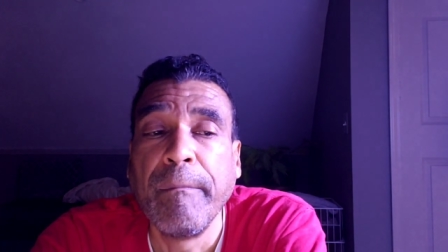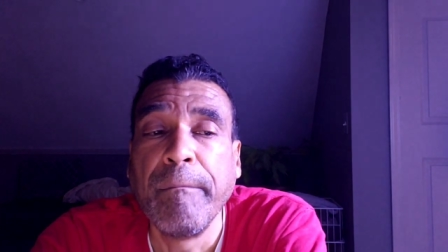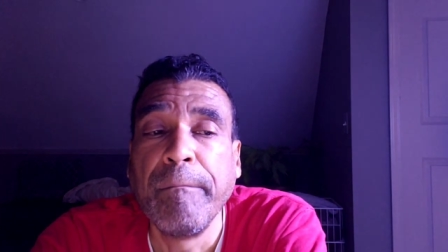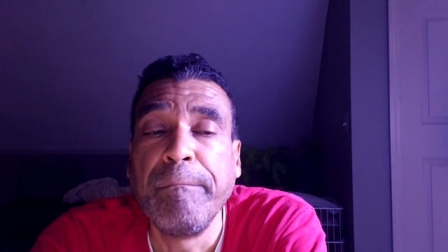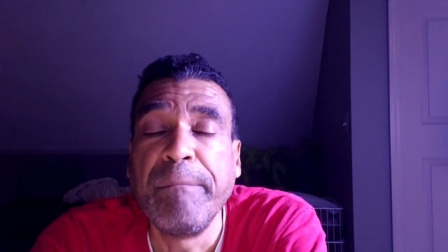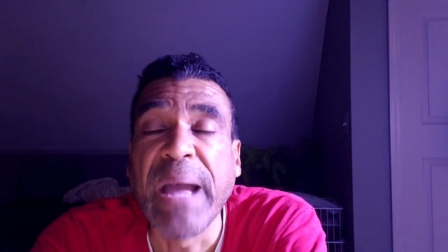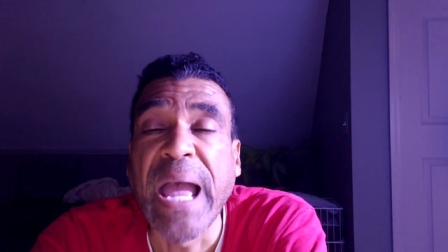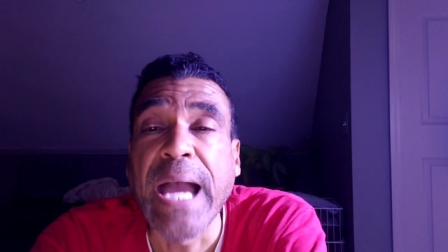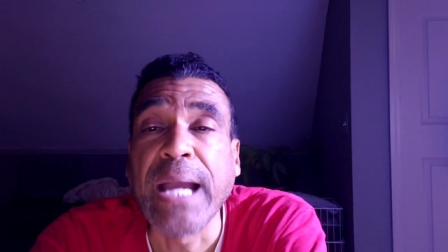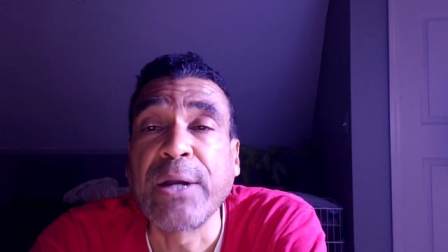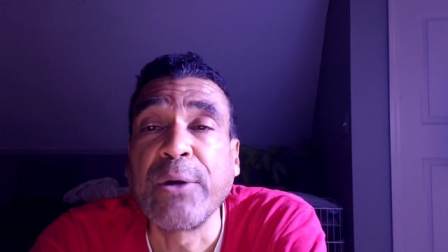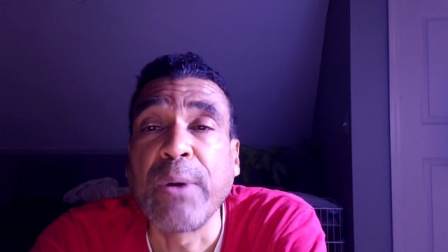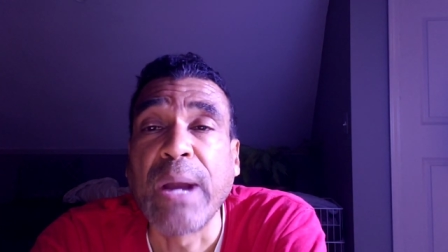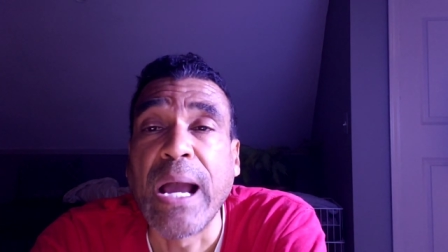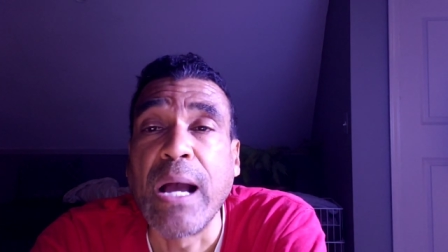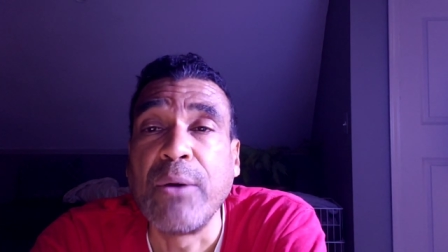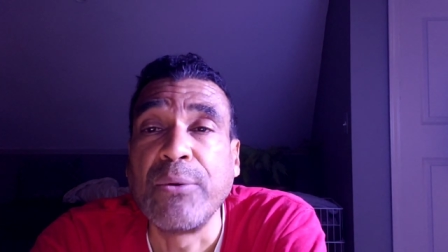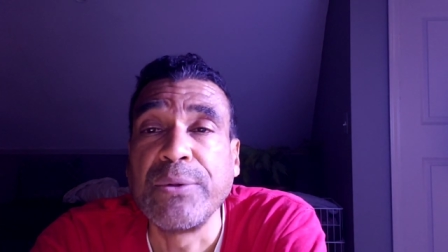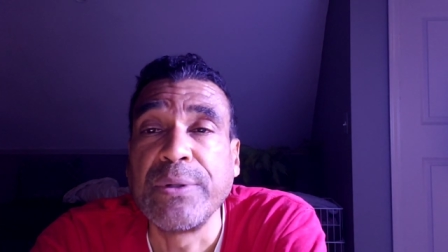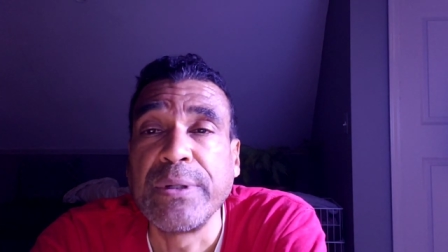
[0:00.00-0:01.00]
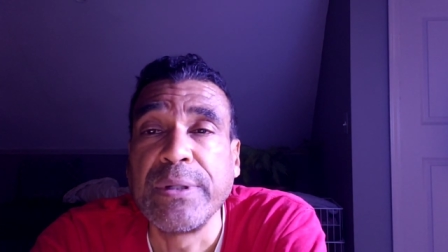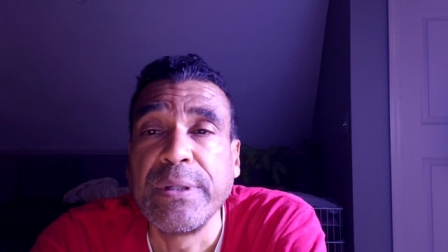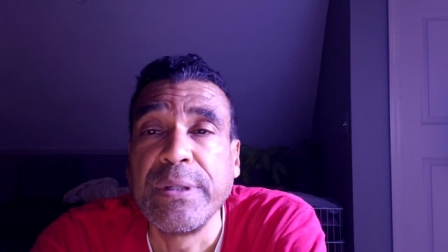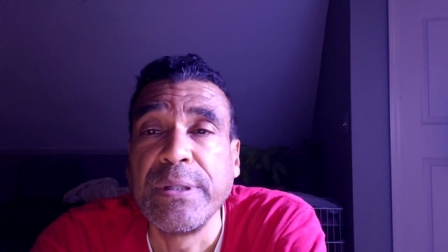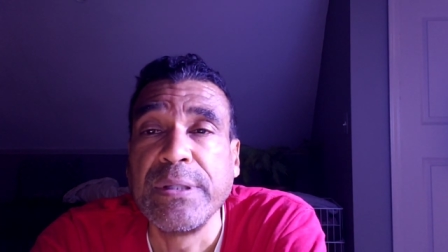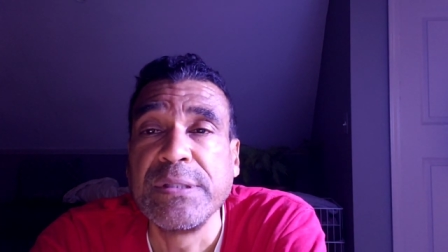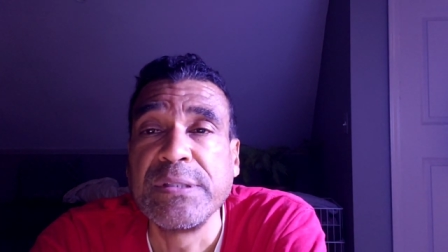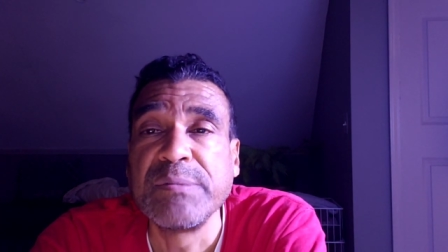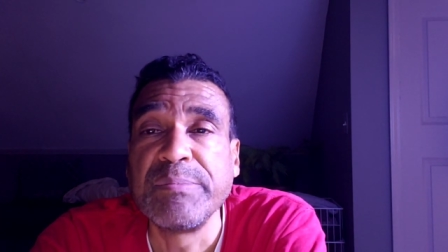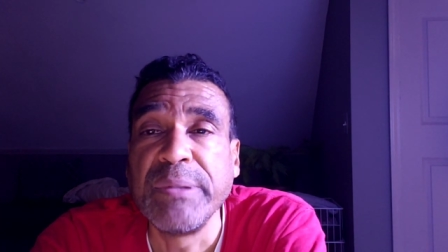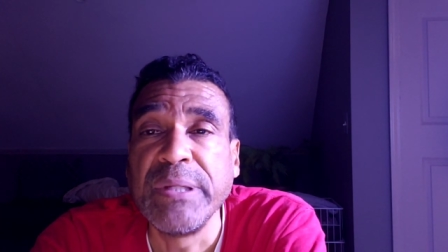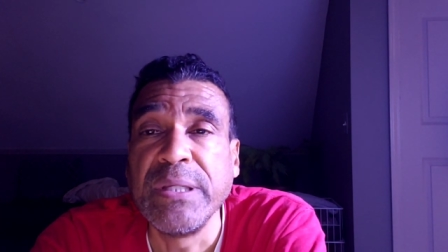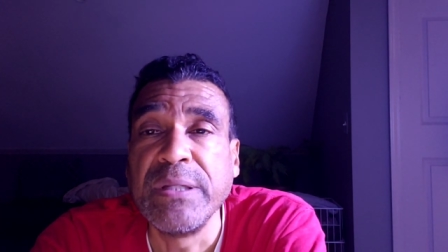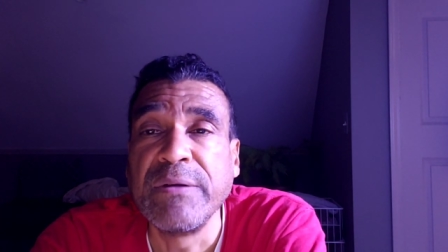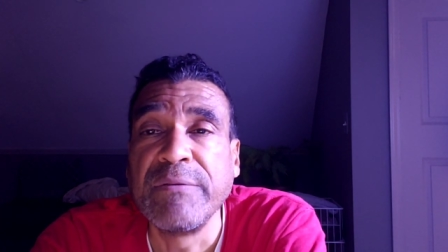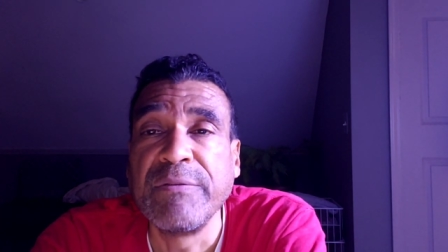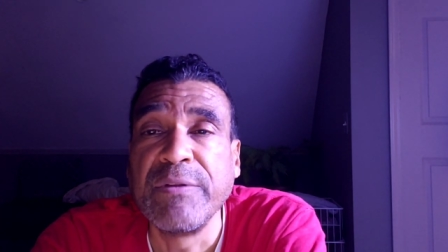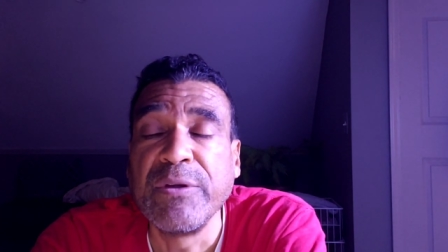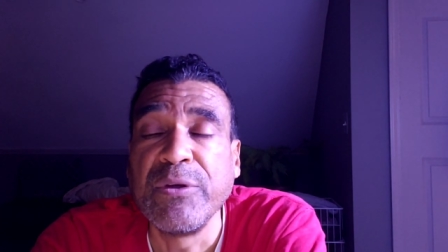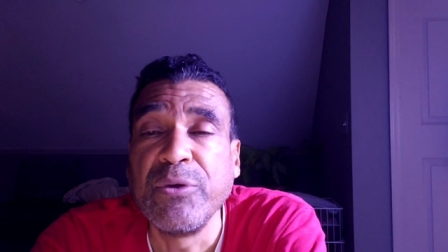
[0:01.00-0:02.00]
background speed
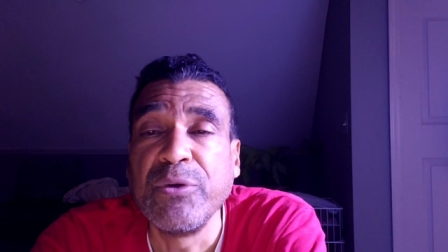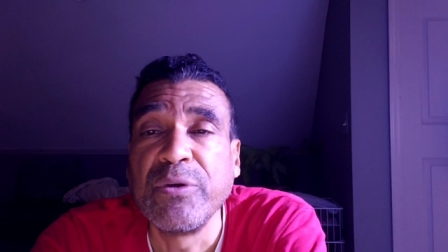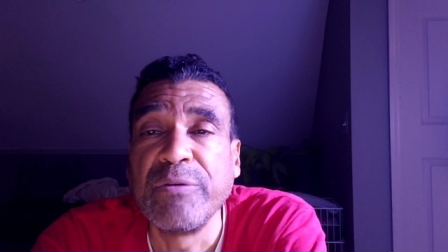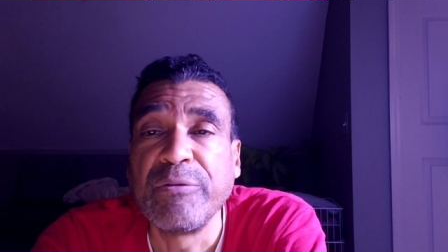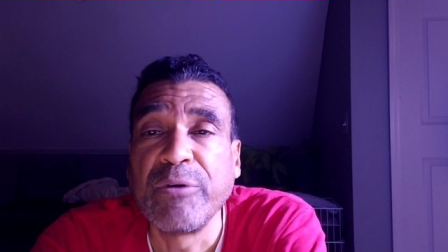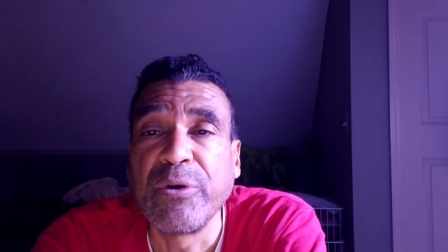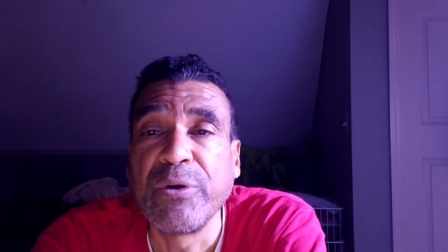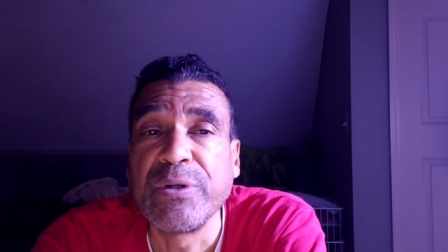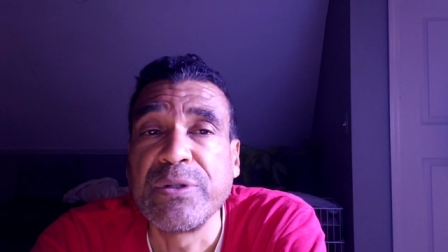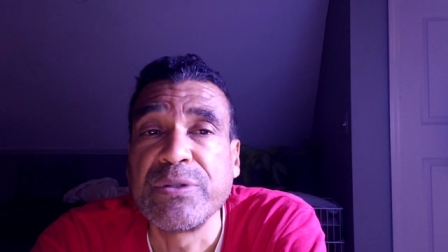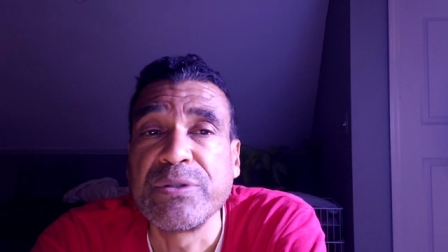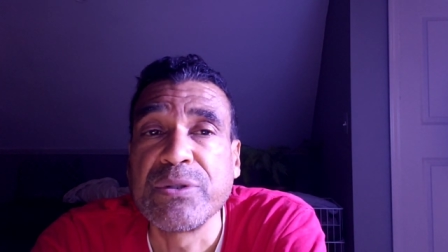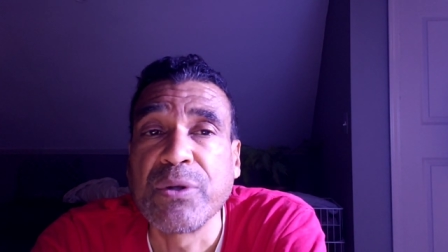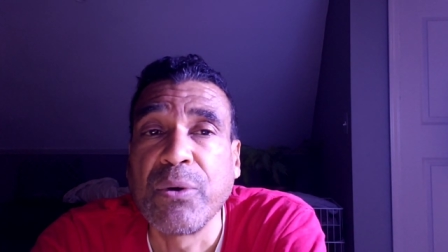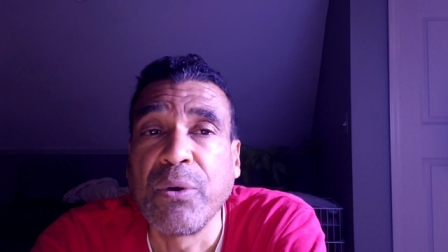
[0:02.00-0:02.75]
of the universe,